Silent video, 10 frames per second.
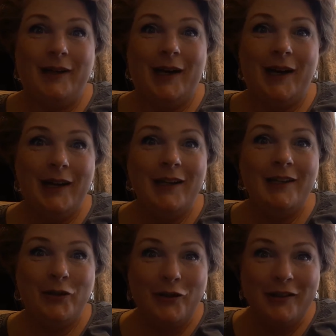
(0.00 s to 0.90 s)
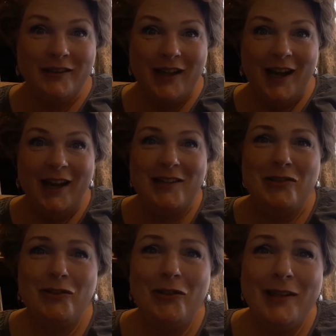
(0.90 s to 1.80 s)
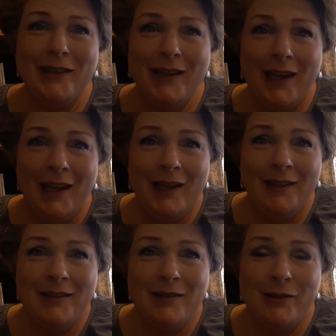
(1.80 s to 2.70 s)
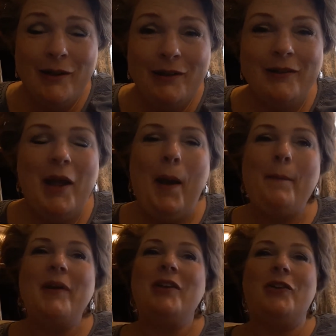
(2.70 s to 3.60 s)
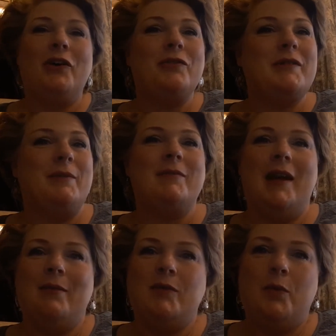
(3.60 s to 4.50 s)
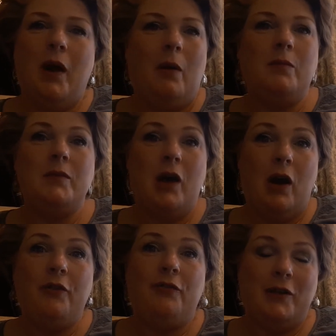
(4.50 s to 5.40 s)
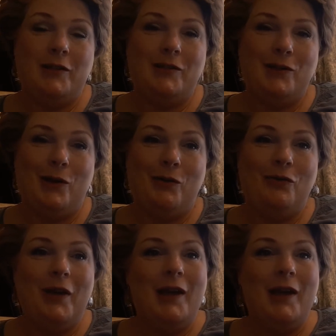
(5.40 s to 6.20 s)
I couldn't. I had to look at the answer. But you know, sometimes problems are fun to solve.